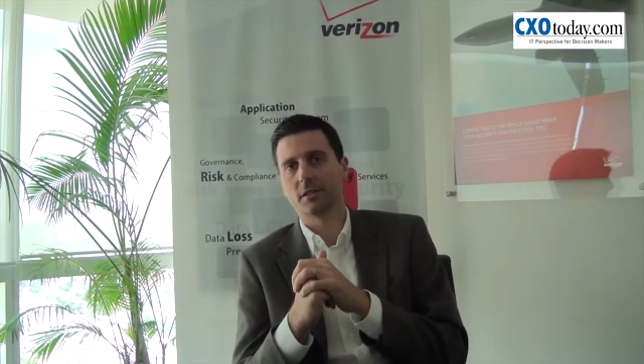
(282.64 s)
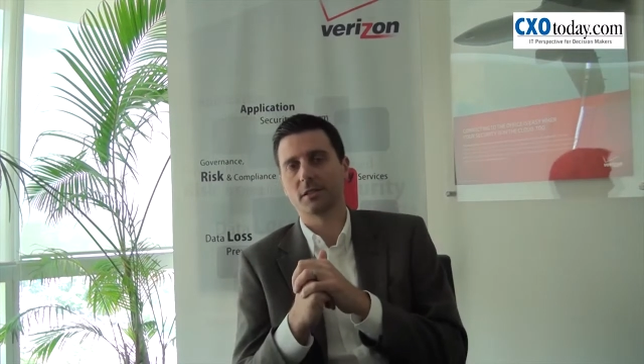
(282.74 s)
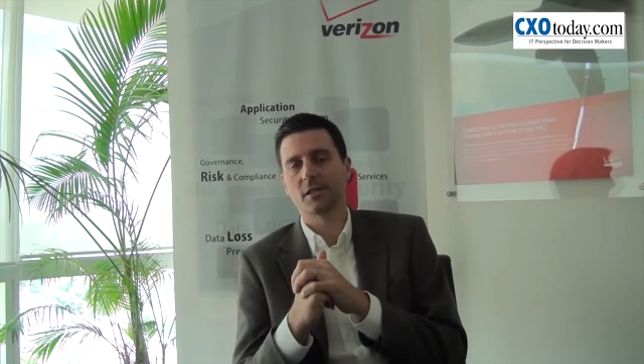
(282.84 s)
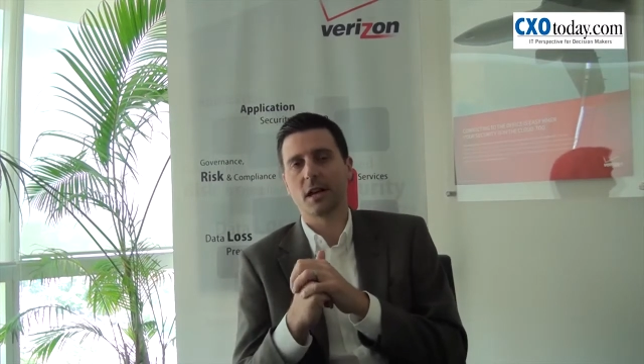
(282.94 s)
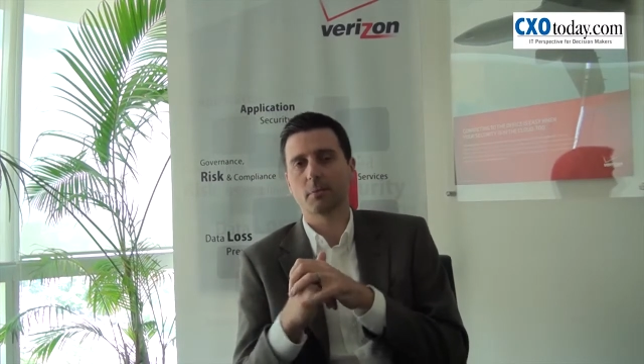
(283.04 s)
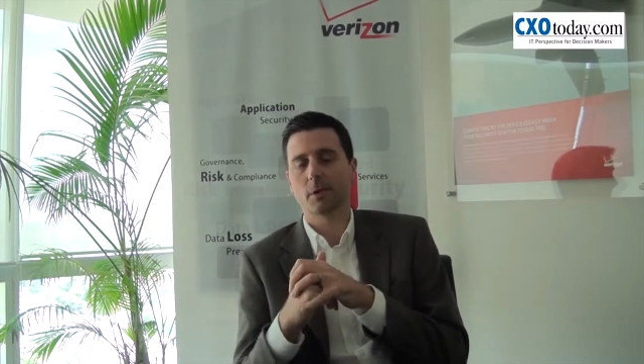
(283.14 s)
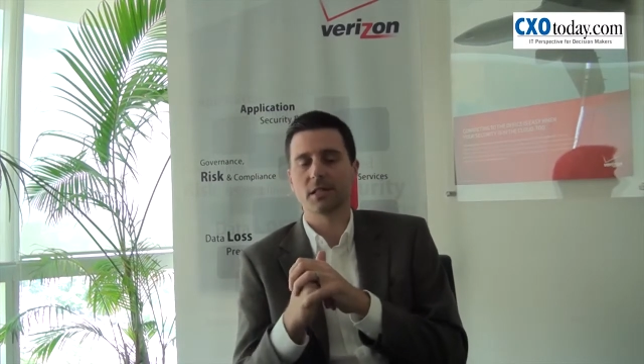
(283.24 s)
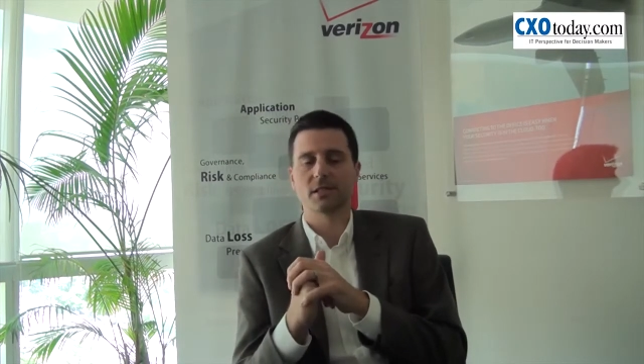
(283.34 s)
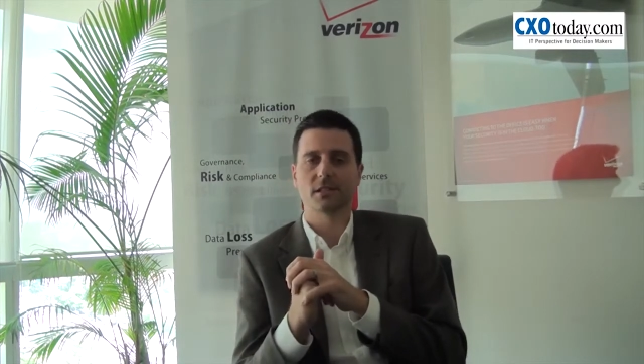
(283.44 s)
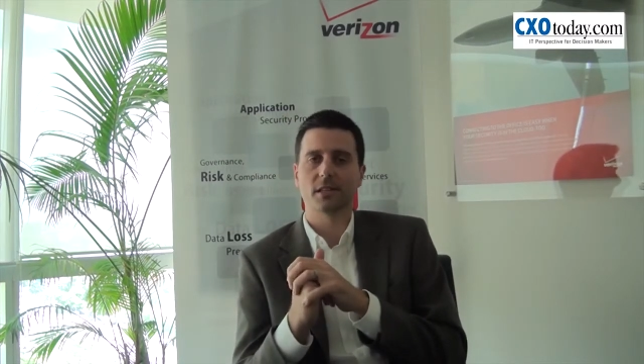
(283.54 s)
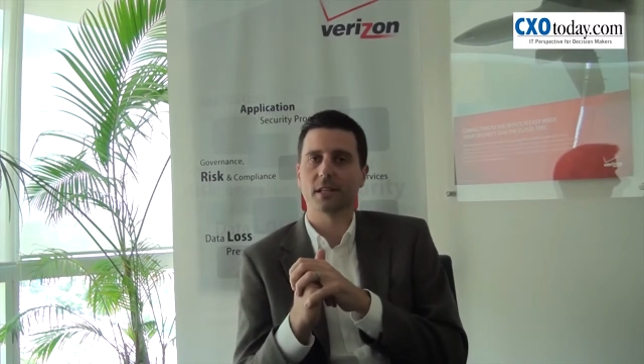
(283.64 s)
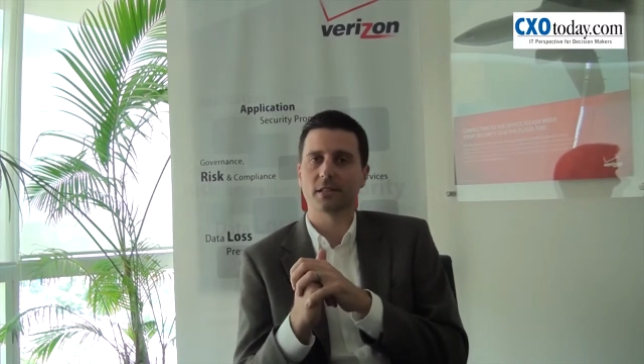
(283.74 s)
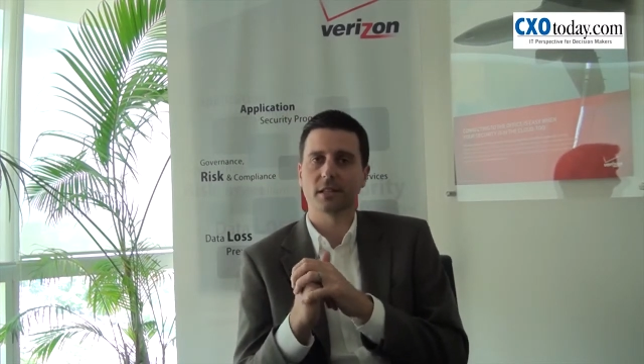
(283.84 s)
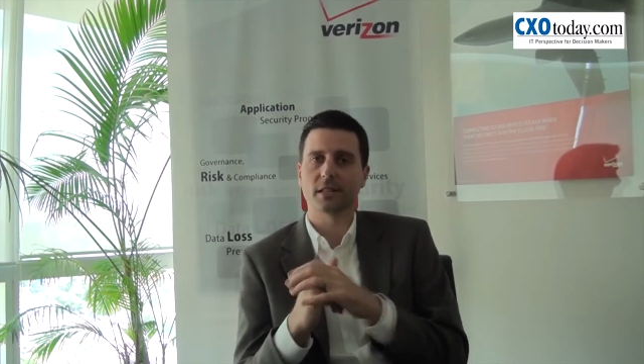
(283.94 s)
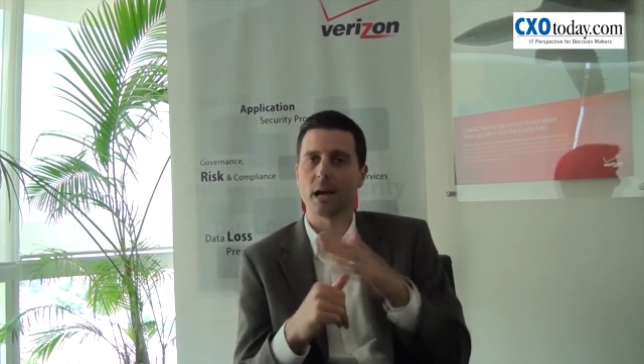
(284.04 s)
stock prices and
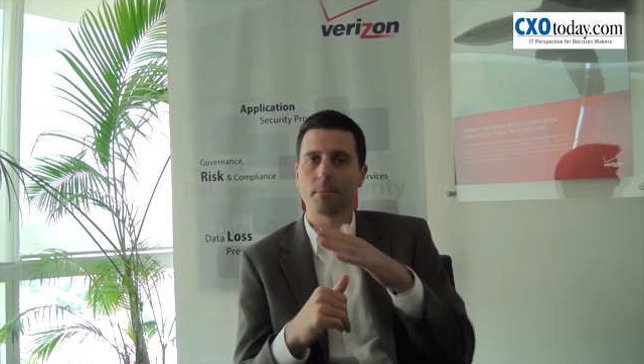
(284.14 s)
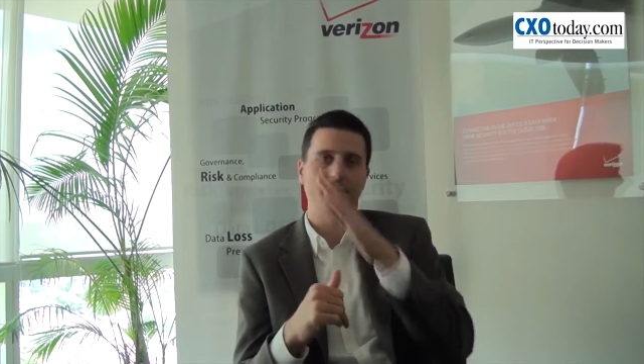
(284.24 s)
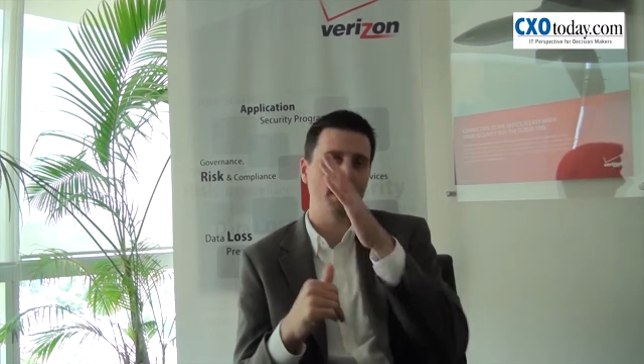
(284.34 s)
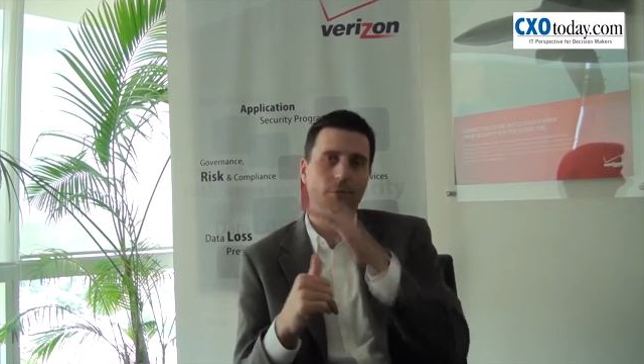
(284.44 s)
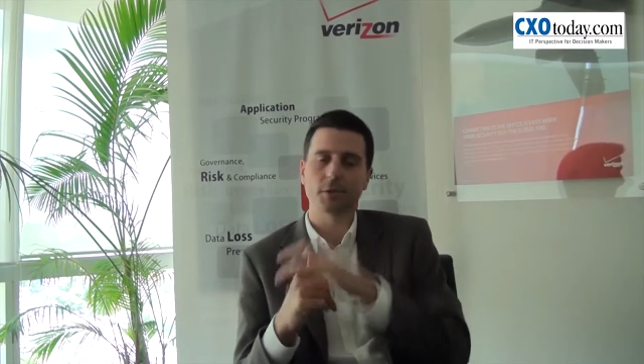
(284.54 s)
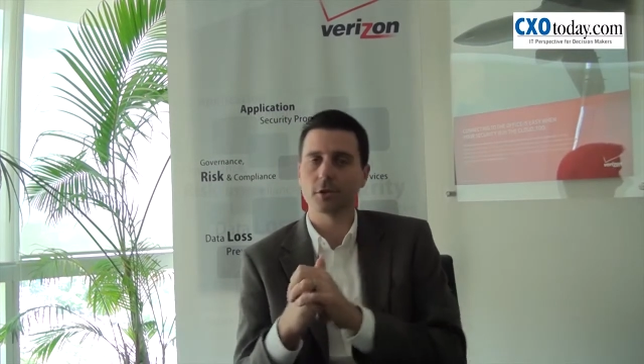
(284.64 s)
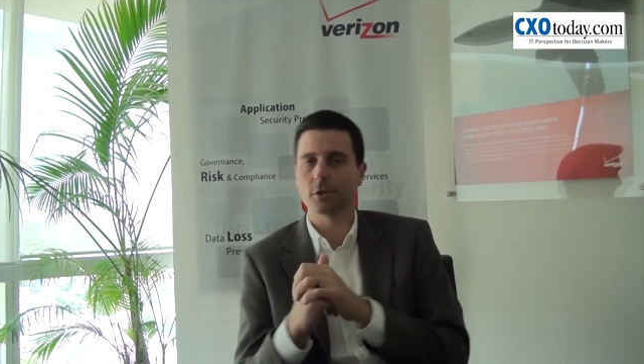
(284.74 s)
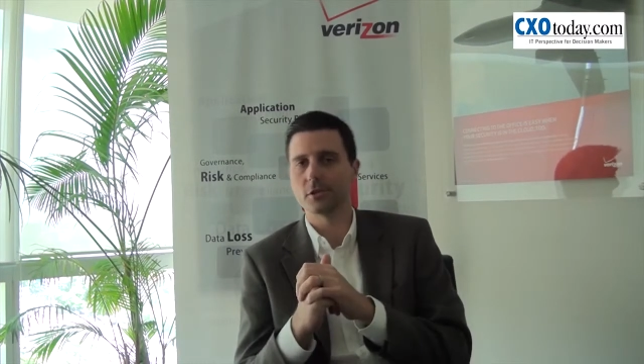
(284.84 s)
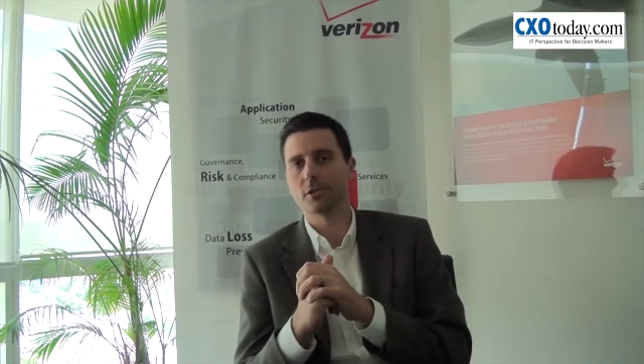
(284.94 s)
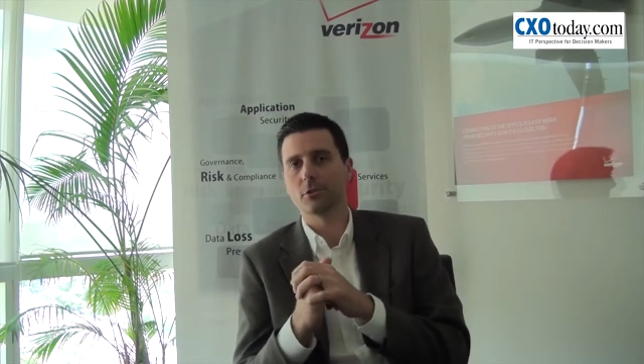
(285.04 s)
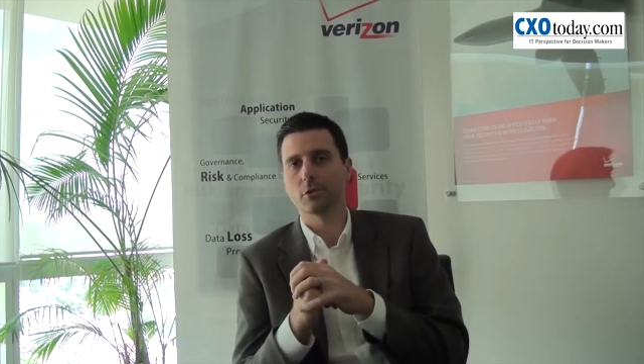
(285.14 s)
things like that, but then it returns to